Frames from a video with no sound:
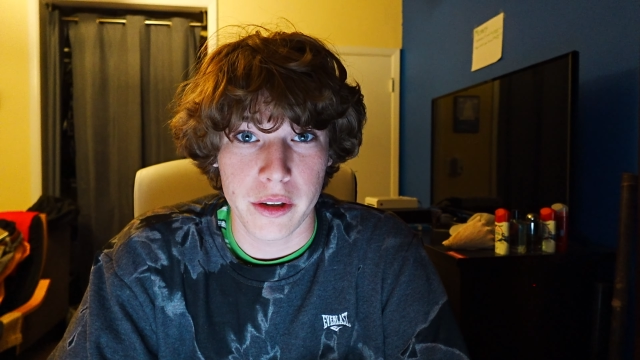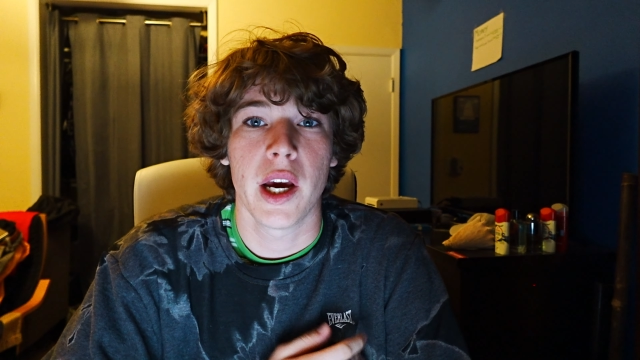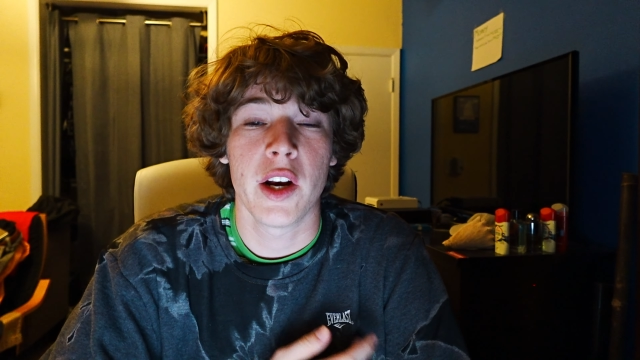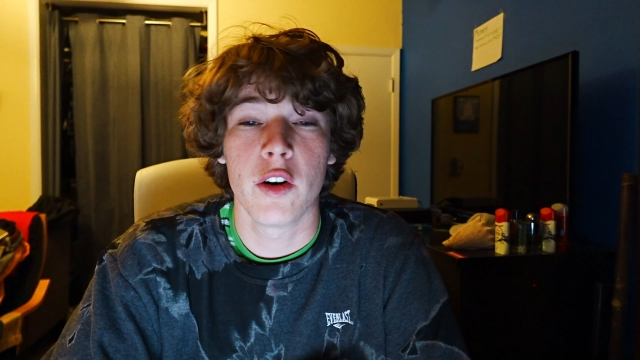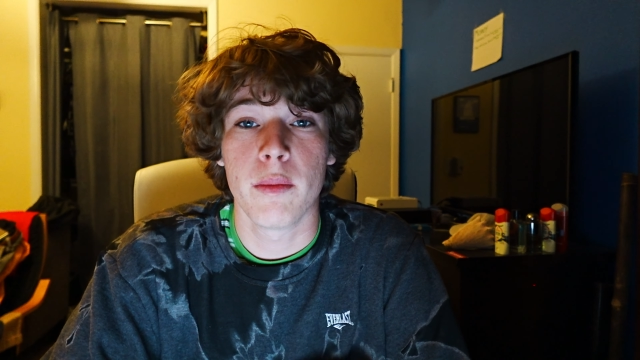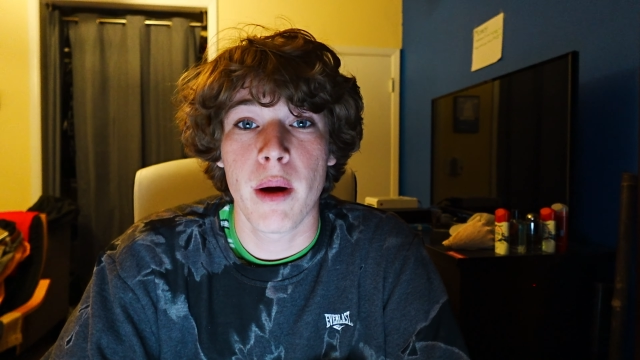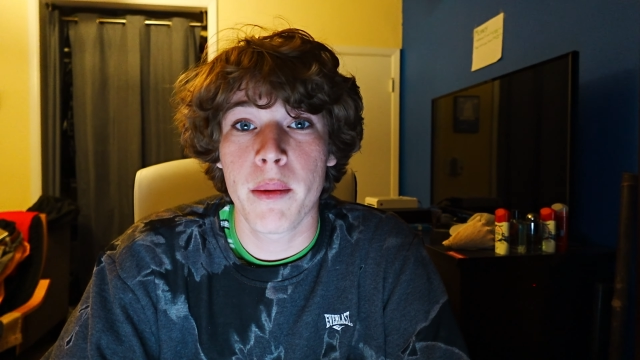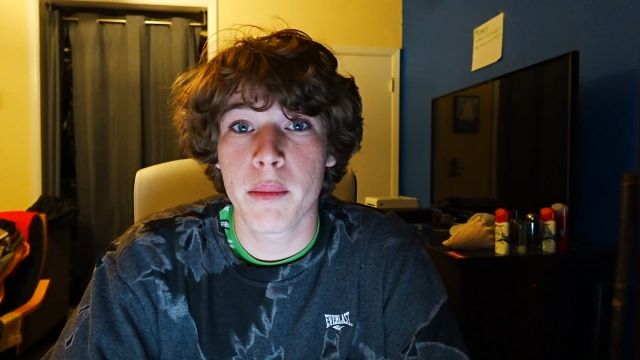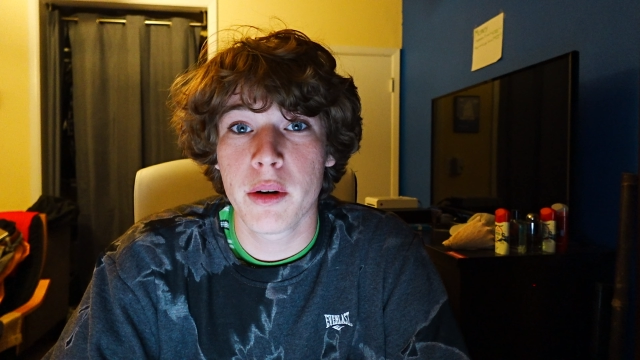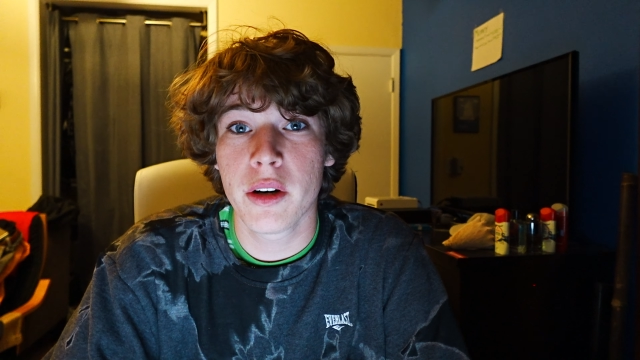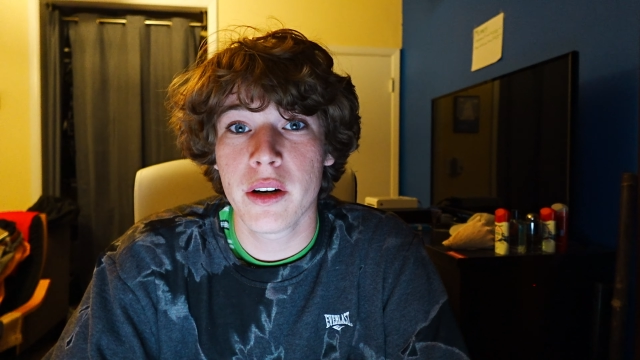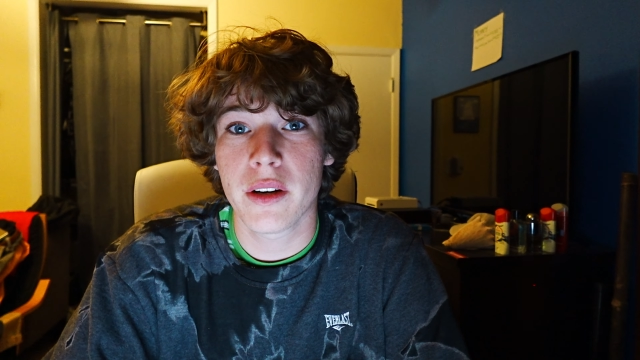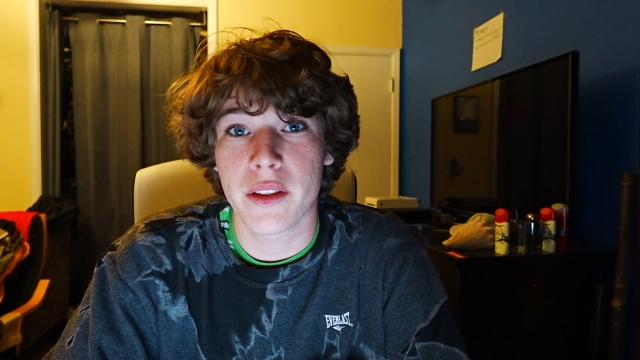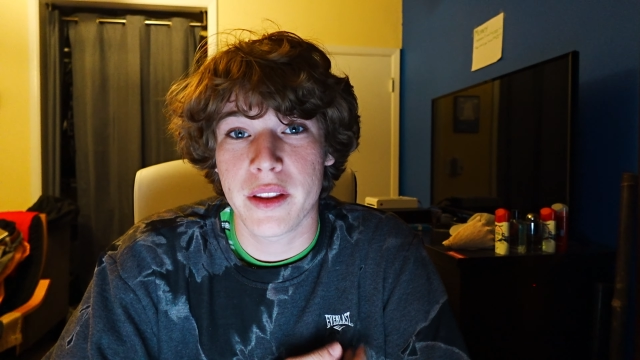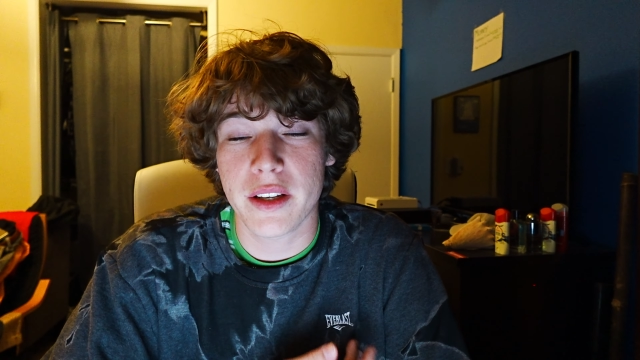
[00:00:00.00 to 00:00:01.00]
And
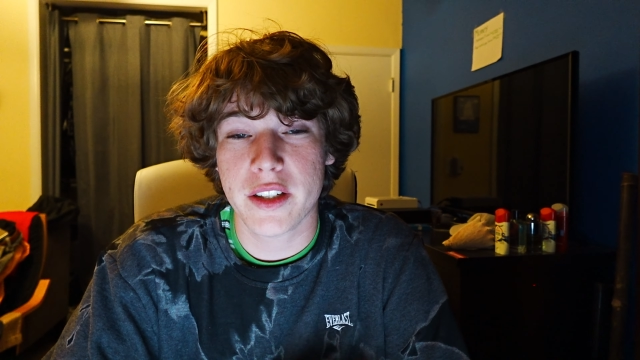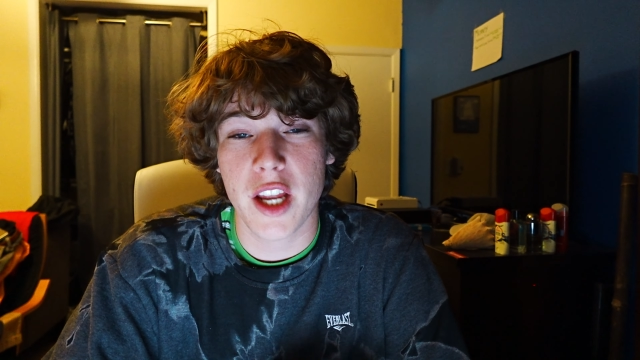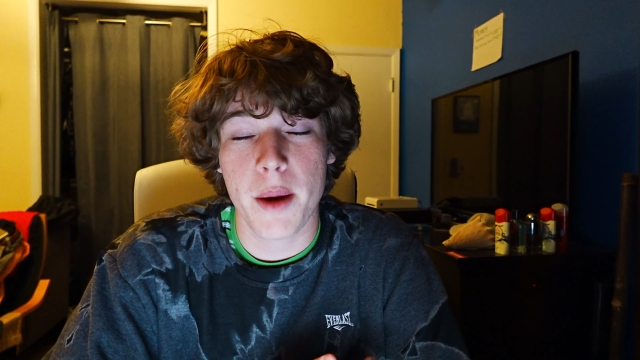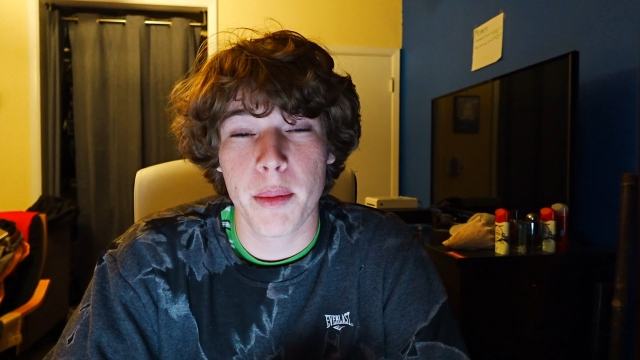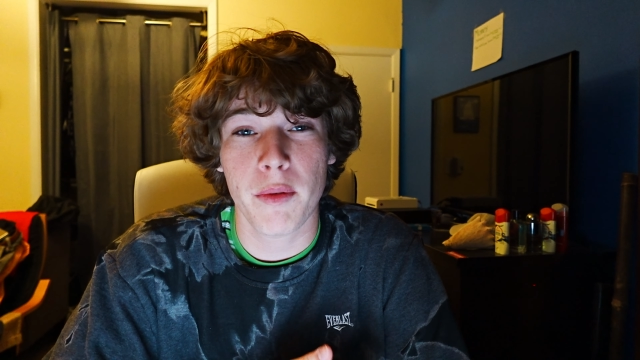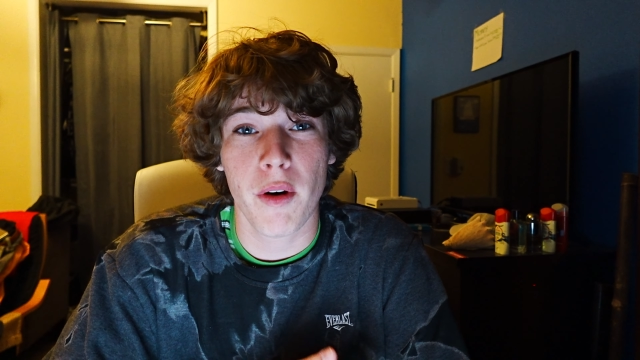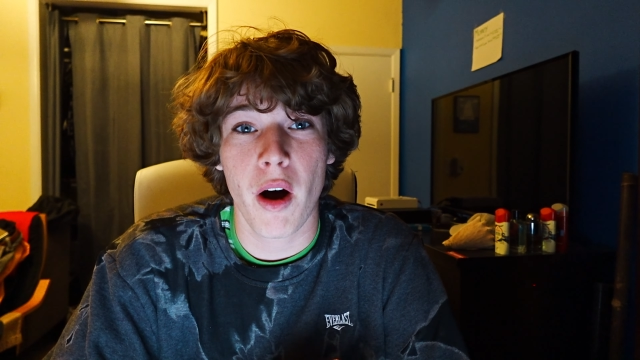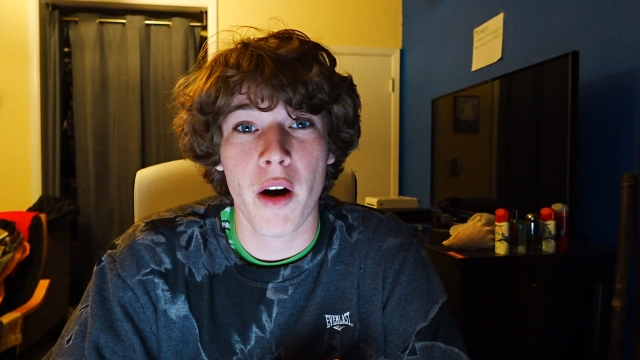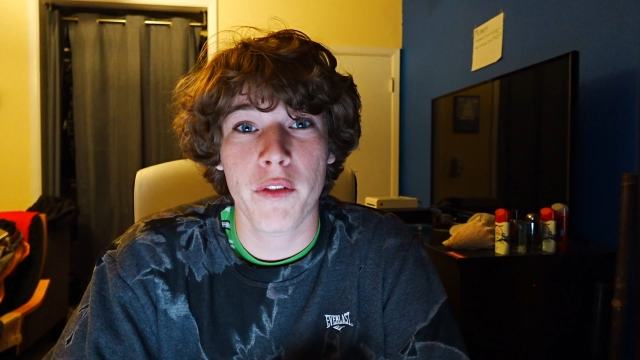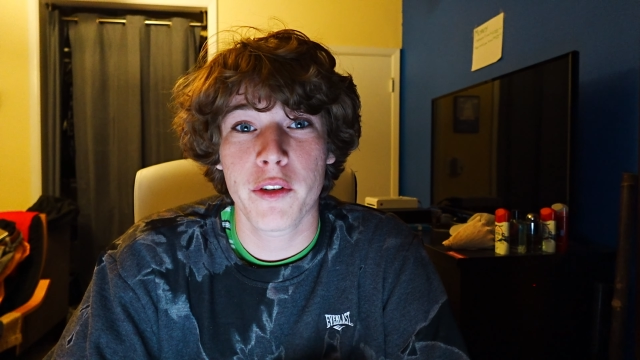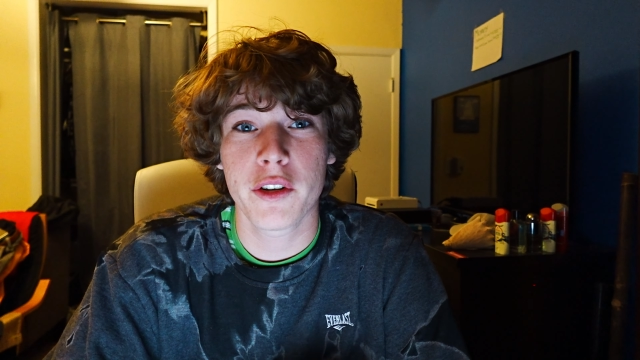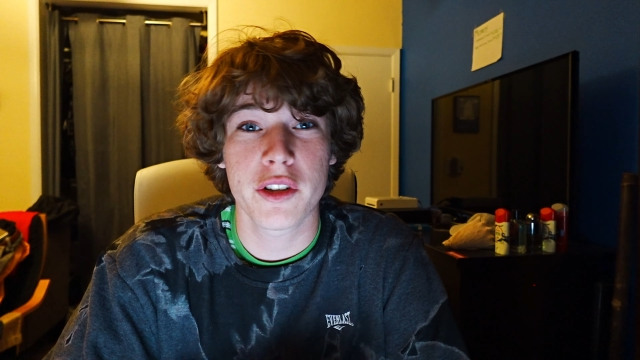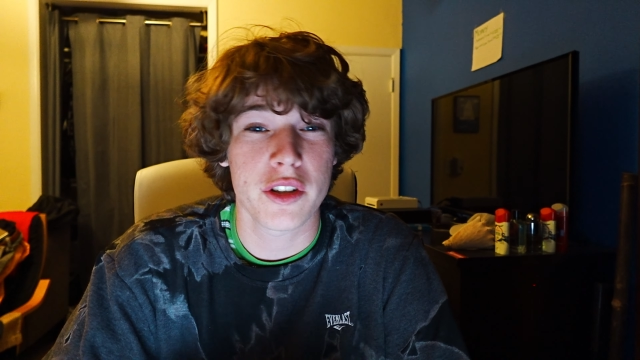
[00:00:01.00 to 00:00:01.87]
remember, this type of offer